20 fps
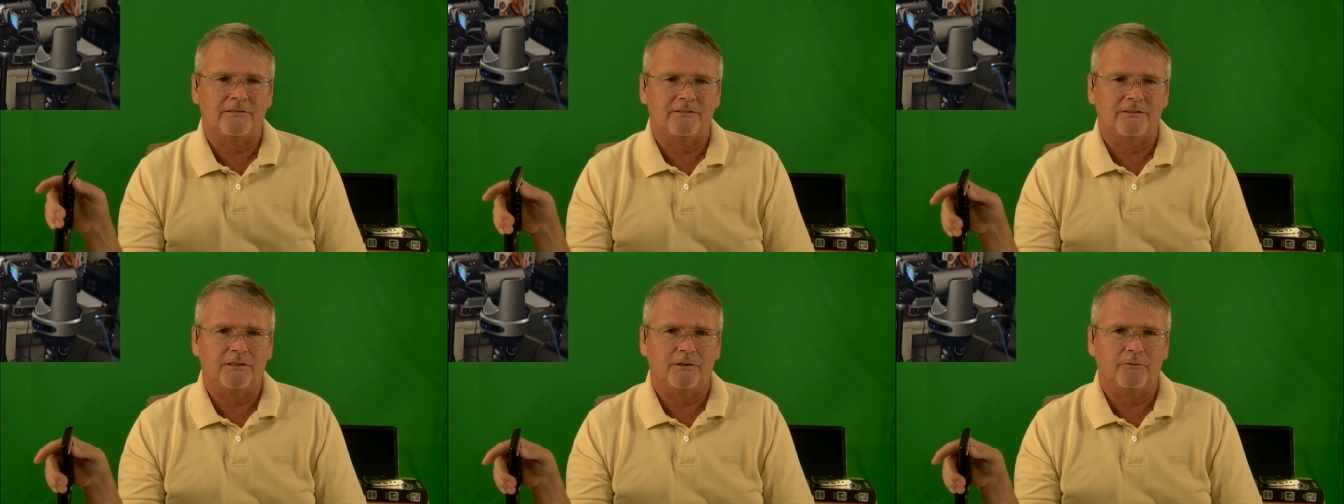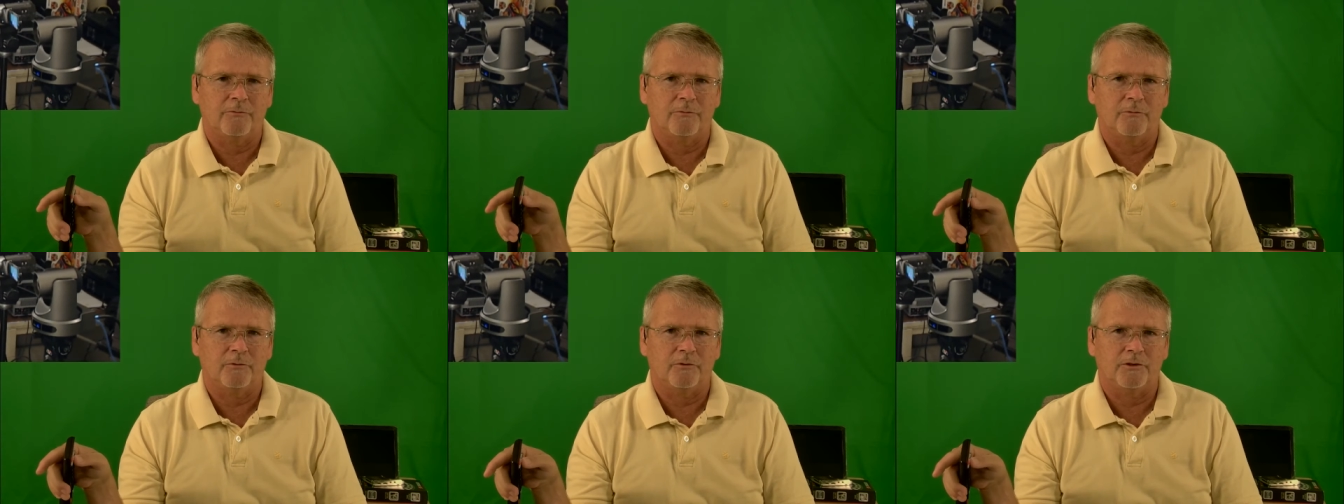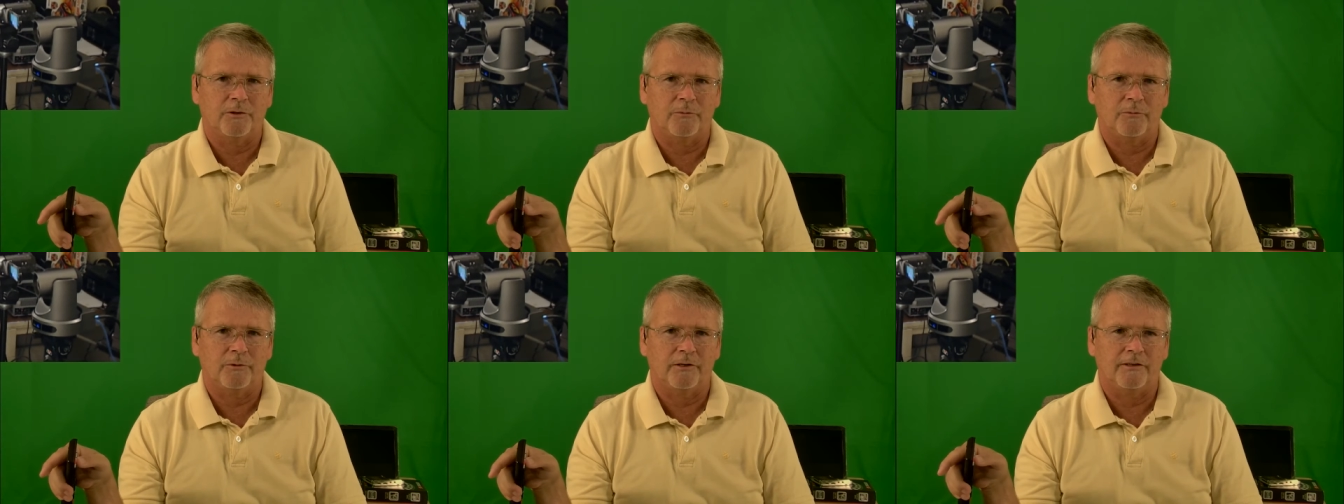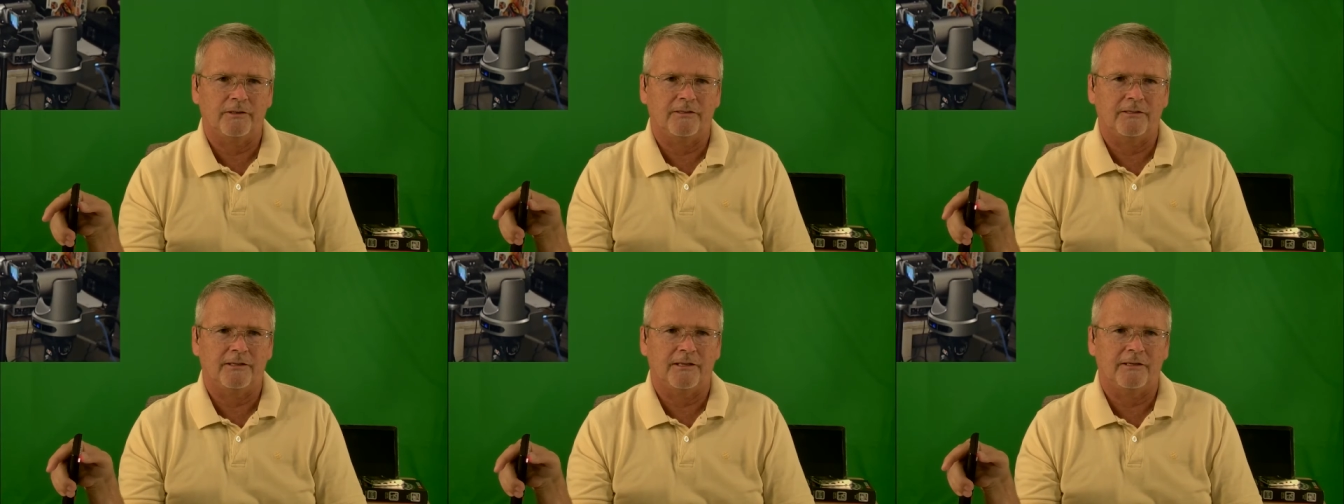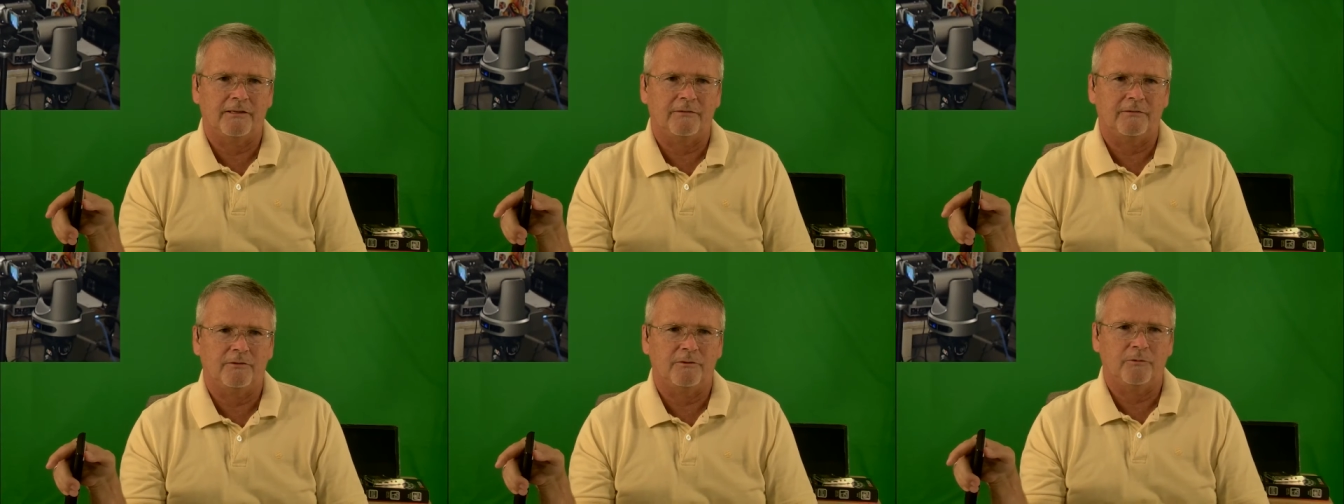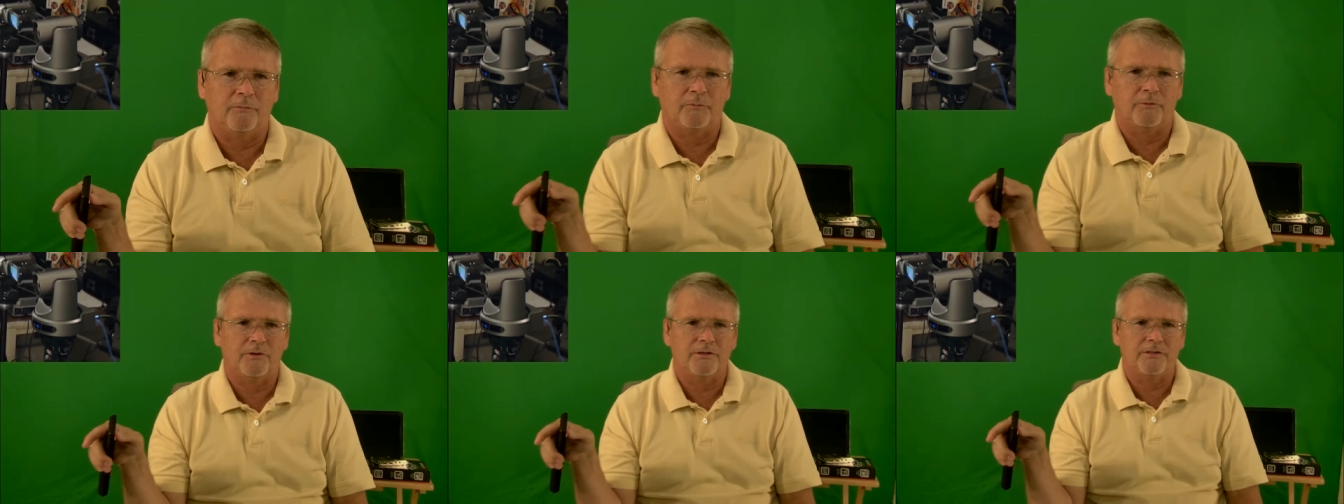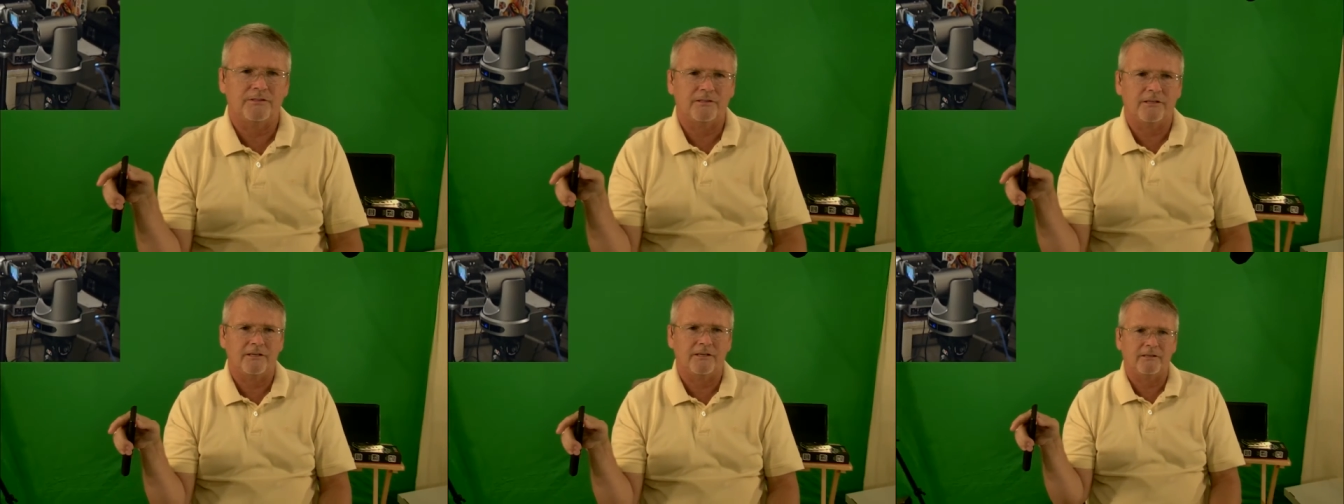So we're going to take it to a
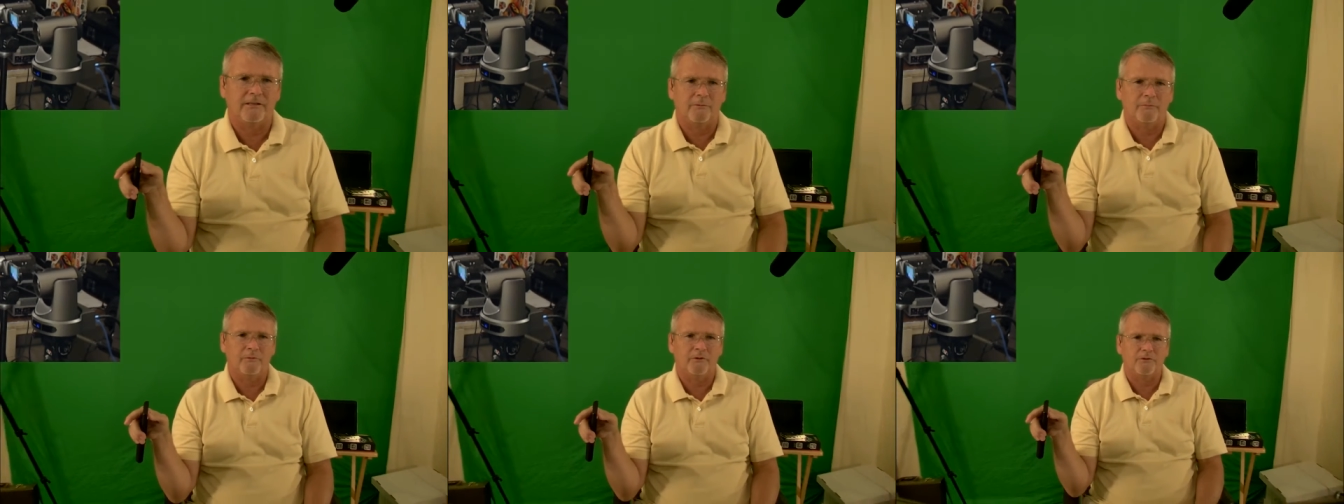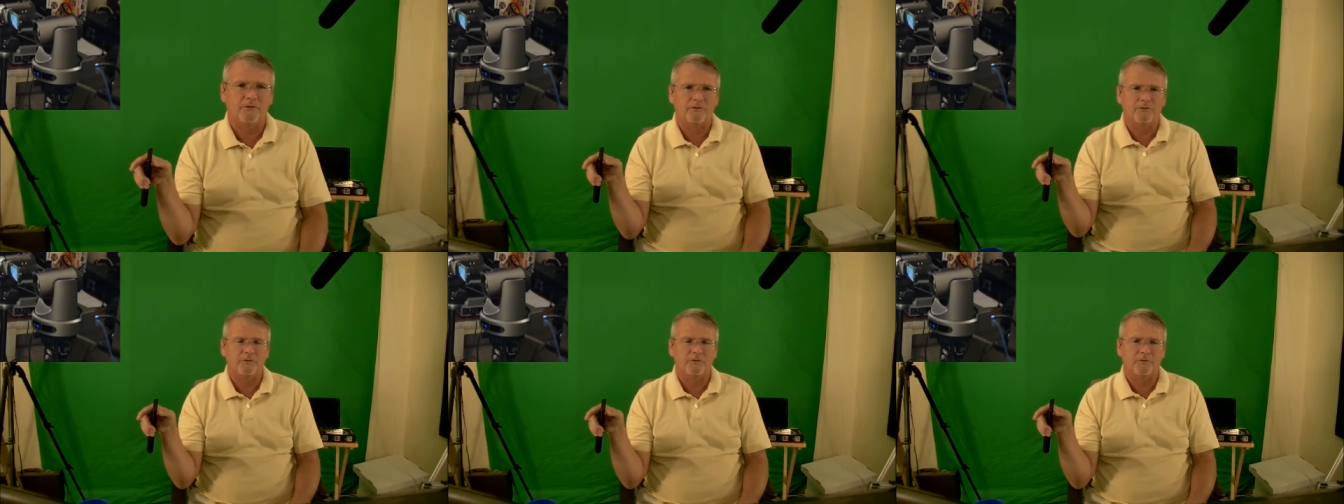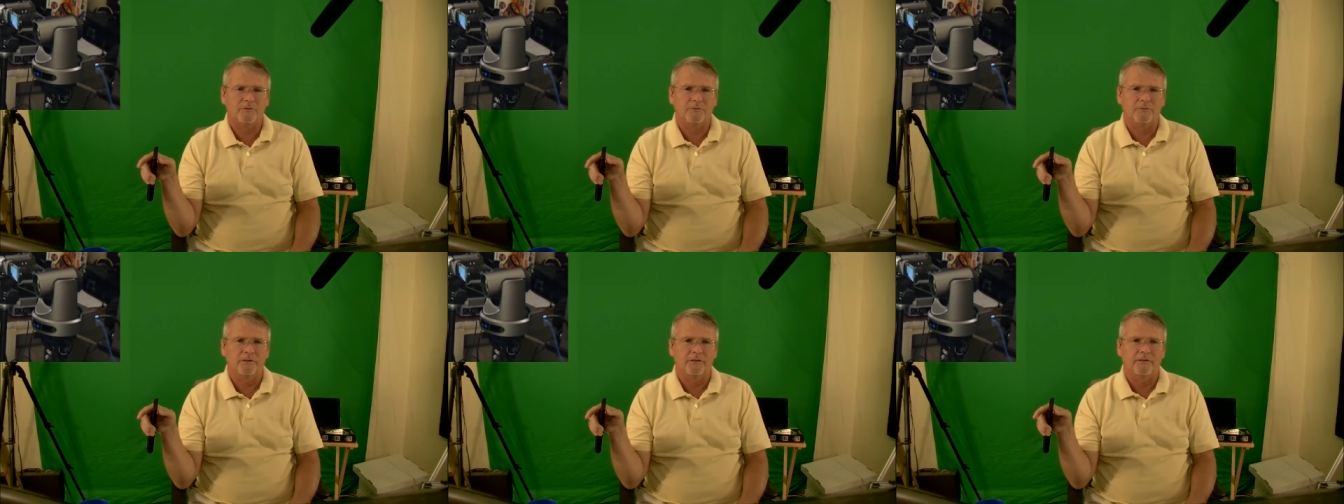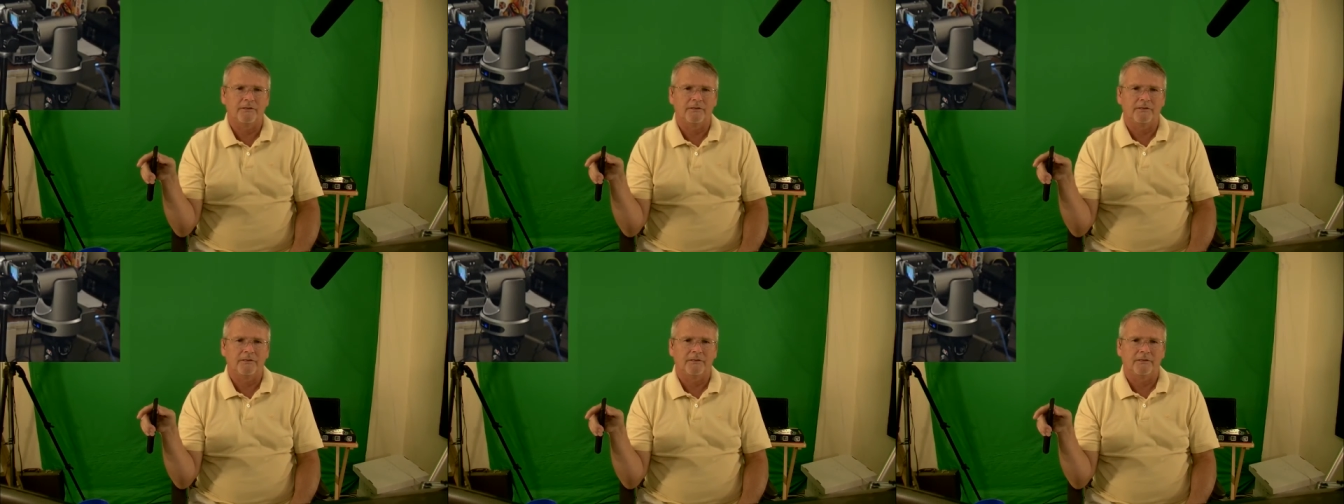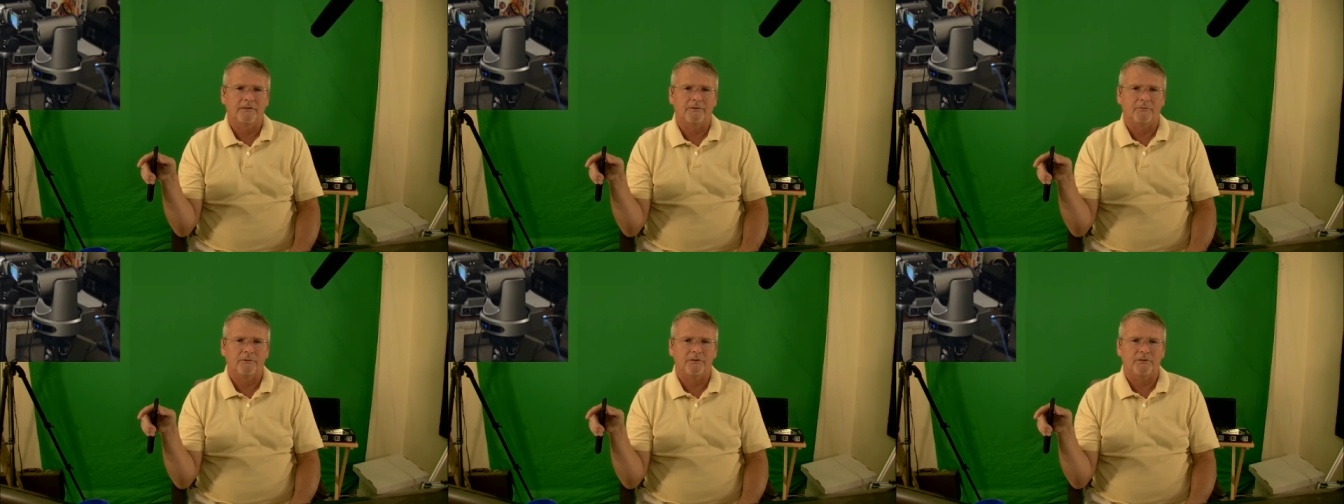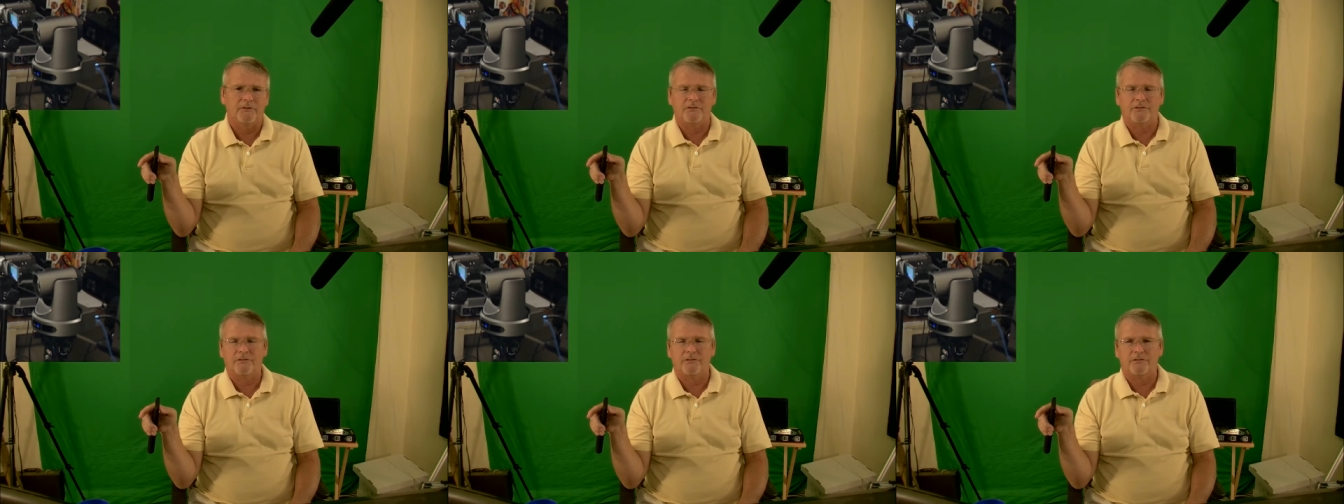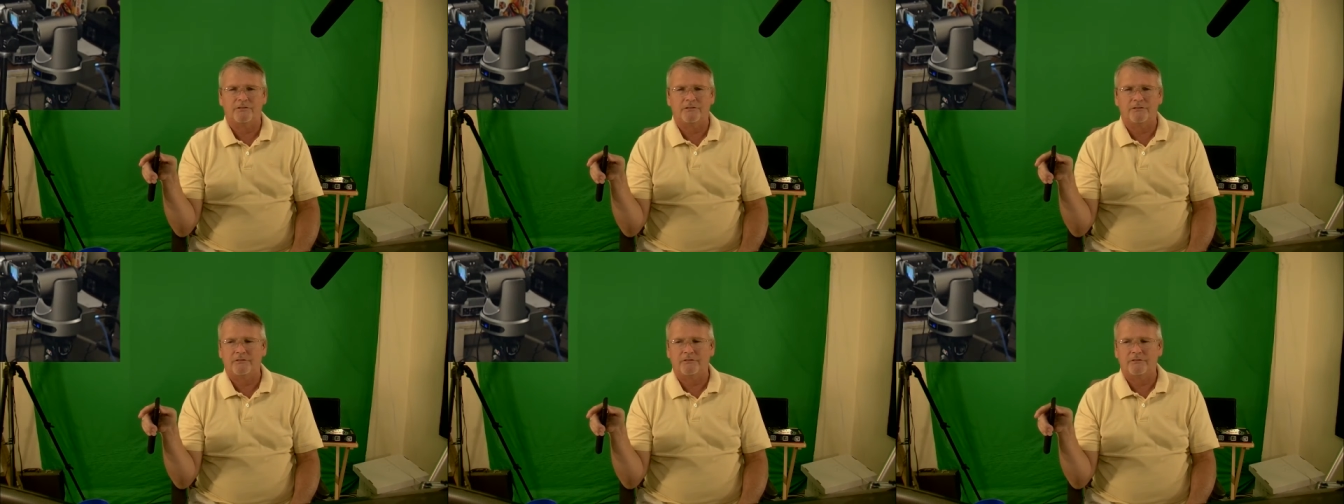preset number 2, which is just a